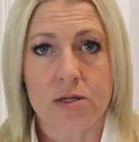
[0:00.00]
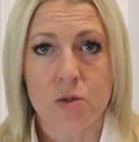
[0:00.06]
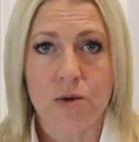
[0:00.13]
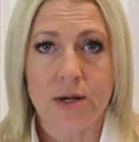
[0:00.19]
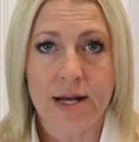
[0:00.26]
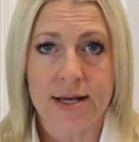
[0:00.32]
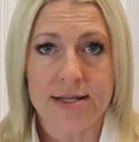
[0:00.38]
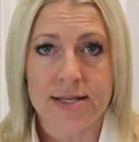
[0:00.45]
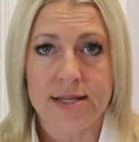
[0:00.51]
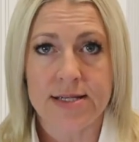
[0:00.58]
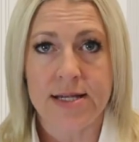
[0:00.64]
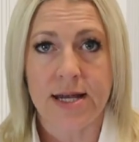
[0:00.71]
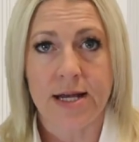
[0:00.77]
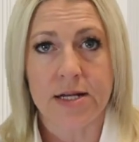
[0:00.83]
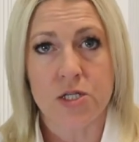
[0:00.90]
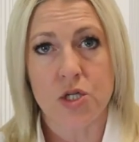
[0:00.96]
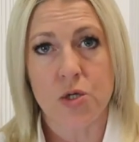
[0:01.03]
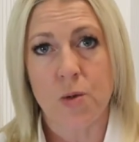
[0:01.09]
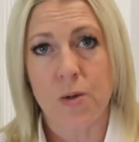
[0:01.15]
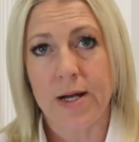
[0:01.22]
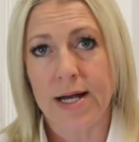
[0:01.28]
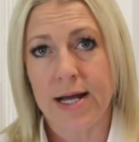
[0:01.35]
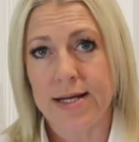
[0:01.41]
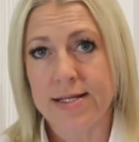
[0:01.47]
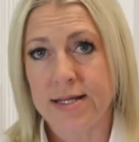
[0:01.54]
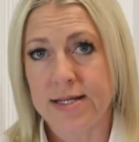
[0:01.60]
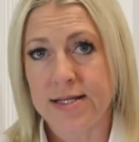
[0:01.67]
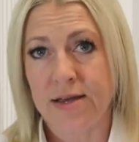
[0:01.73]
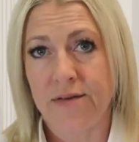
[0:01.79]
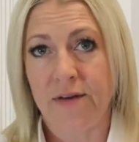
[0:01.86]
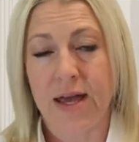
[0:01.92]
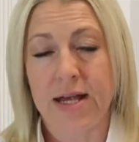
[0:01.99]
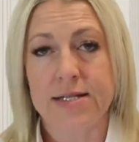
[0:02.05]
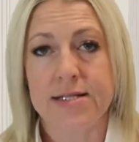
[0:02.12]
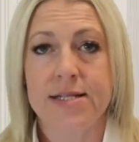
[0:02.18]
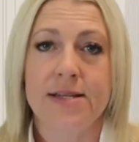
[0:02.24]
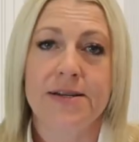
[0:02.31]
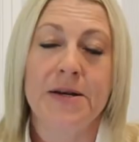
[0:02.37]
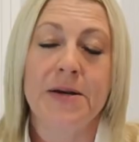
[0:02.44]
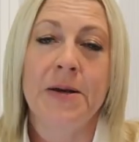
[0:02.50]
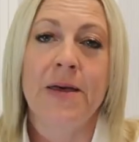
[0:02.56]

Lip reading: organize this lunch, organize this event.